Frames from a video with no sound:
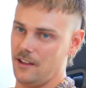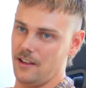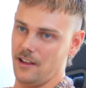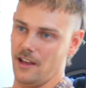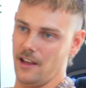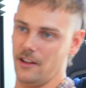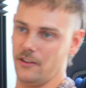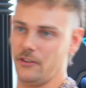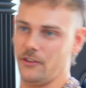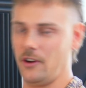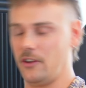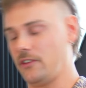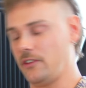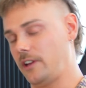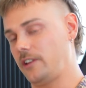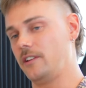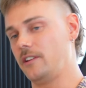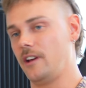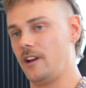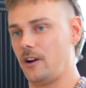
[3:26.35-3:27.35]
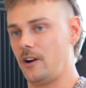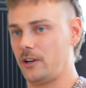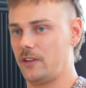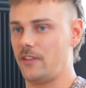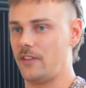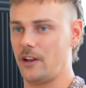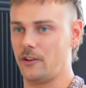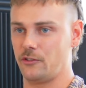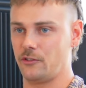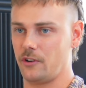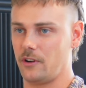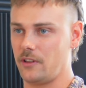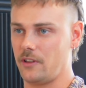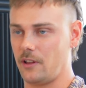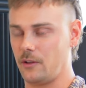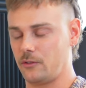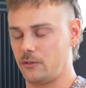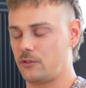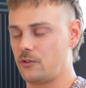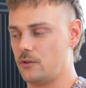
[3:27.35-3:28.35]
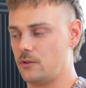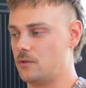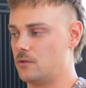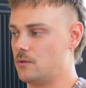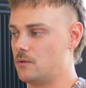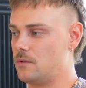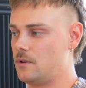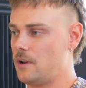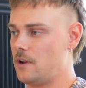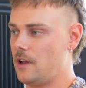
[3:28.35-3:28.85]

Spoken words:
And so I was like, yeah, I'll give that a shot. That looks cool.